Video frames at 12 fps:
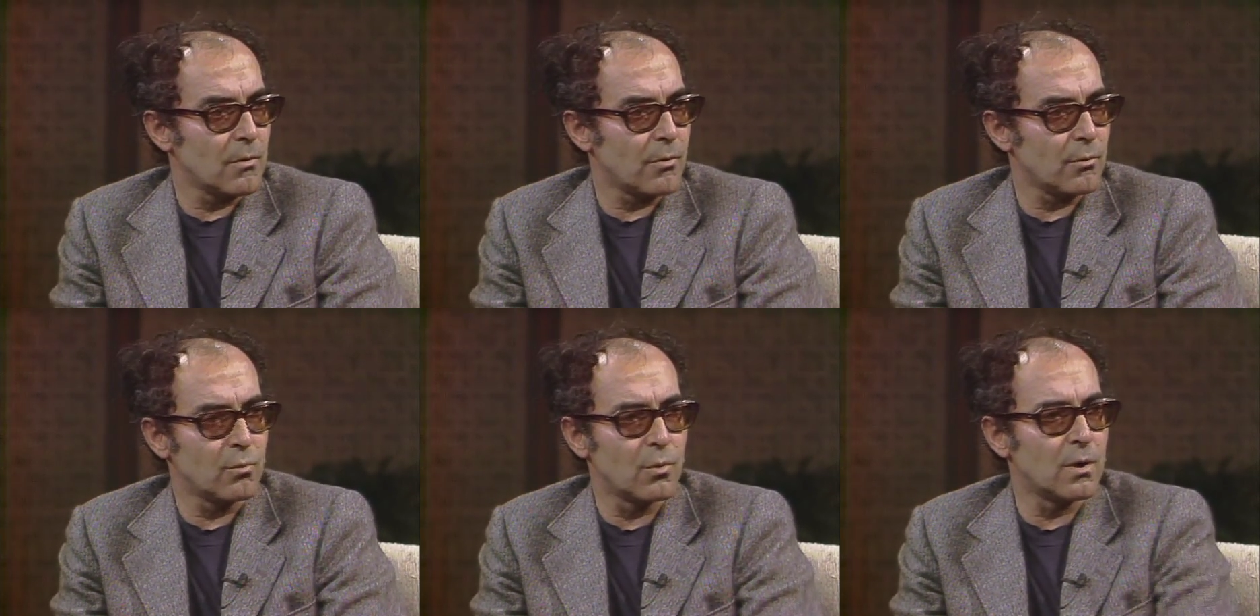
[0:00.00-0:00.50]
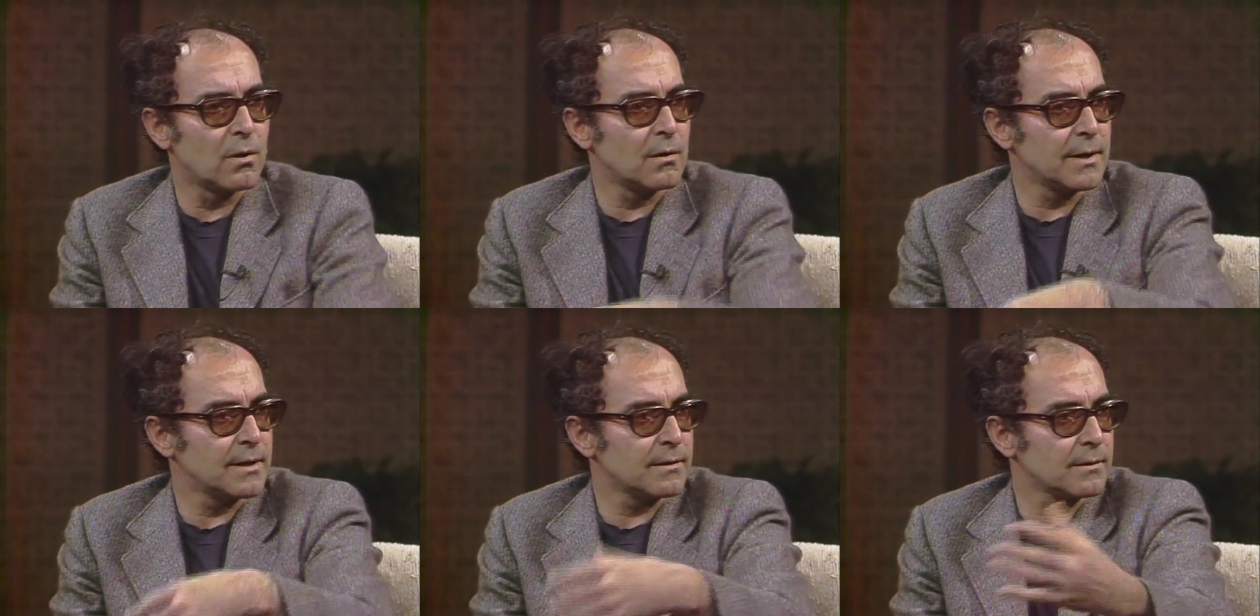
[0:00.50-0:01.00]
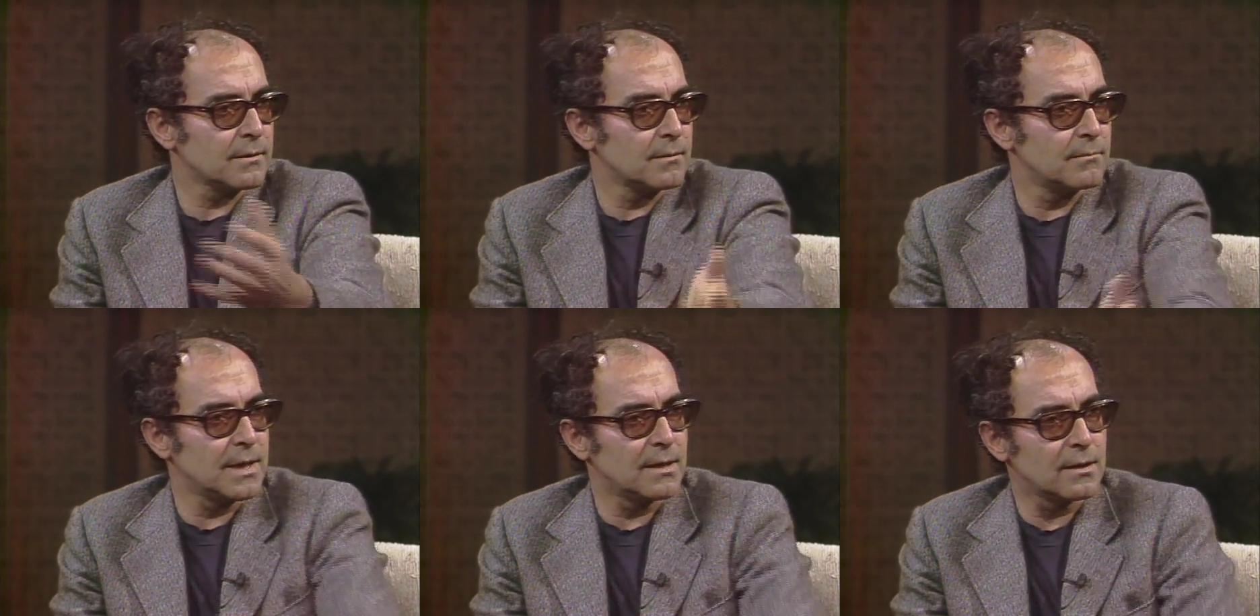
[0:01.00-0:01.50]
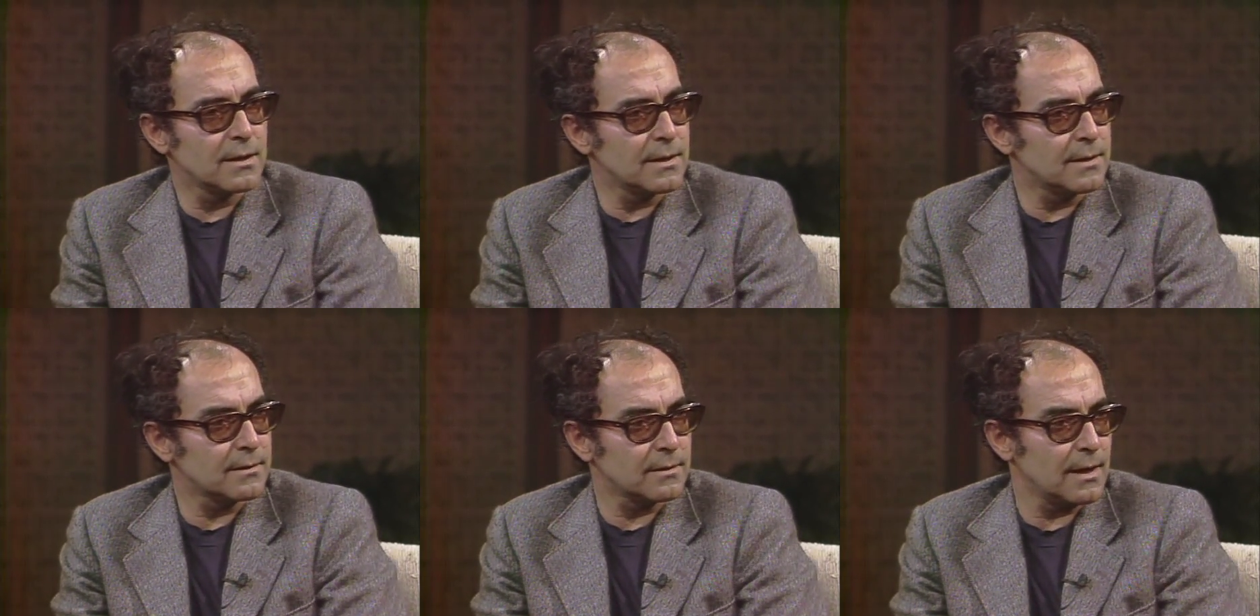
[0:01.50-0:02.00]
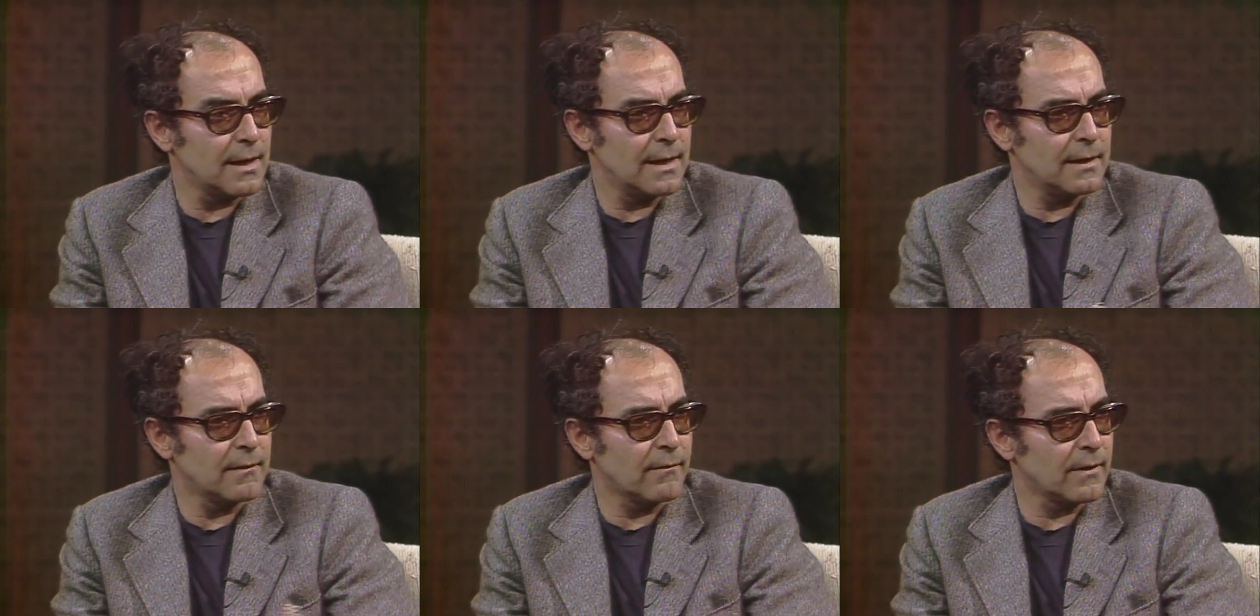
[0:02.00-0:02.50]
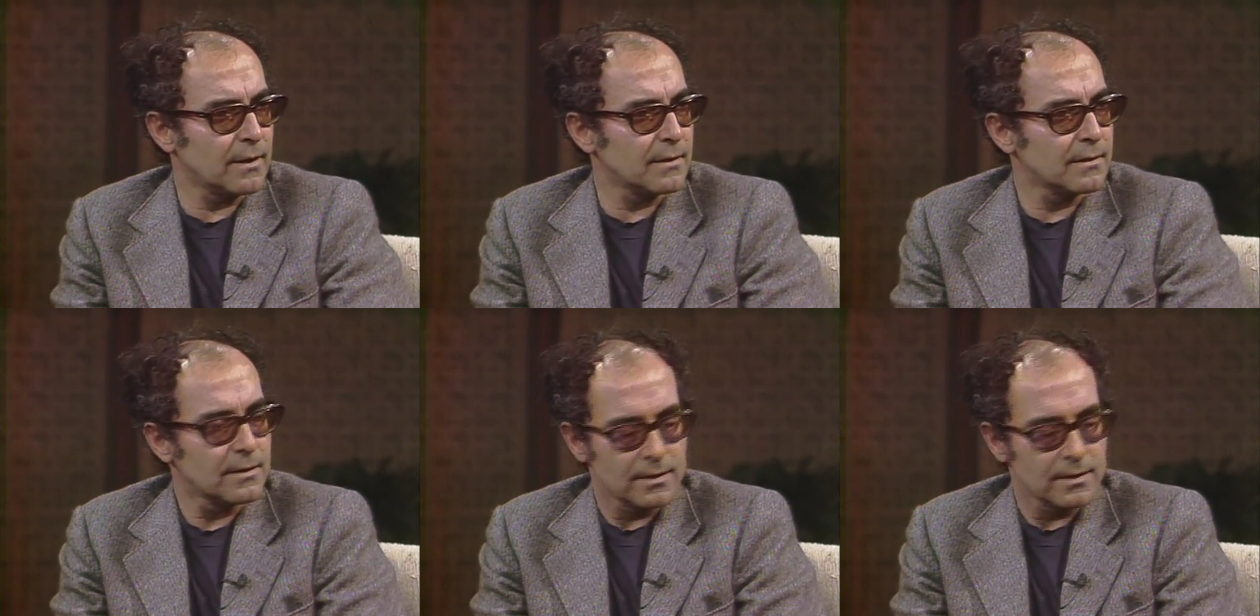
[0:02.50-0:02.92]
the war in the Middle East, anything.